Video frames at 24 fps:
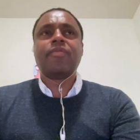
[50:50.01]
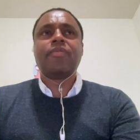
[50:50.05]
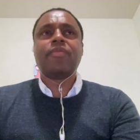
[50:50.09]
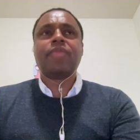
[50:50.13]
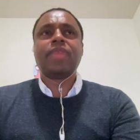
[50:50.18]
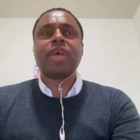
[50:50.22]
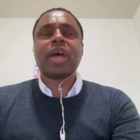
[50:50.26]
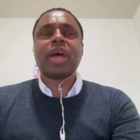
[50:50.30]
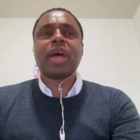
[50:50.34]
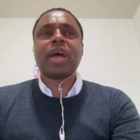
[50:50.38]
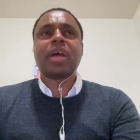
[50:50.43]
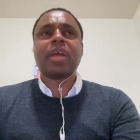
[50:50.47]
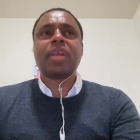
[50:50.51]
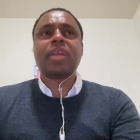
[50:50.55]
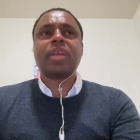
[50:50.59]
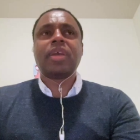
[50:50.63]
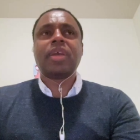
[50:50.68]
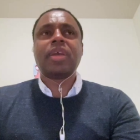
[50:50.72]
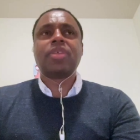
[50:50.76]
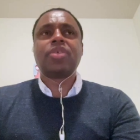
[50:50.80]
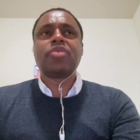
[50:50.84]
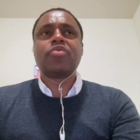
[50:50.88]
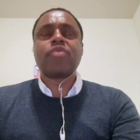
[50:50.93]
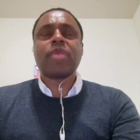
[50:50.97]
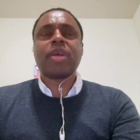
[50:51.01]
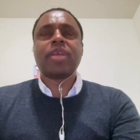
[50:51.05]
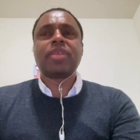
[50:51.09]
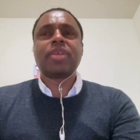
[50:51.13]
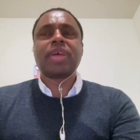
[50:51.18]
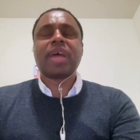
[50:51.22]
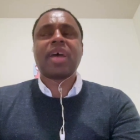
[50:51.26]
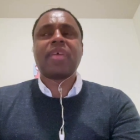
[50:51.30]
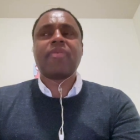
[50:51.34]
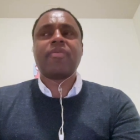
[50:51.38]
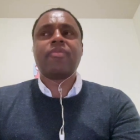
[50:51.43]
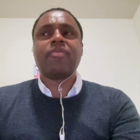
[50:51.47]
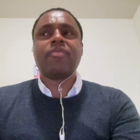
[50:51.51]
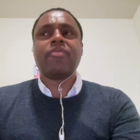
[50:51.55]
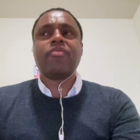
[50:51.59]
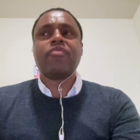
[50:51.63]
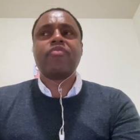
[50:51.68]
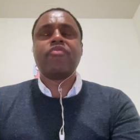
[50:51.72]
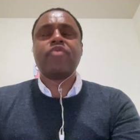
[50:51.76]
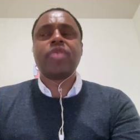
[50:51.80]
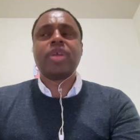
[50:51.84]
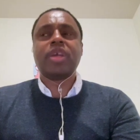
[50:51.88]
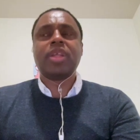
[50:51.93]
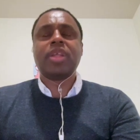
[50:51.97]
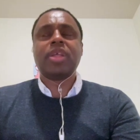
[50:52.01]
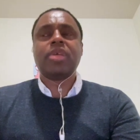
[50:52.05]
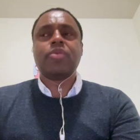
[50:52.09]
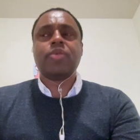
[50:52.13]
that it's great to have really,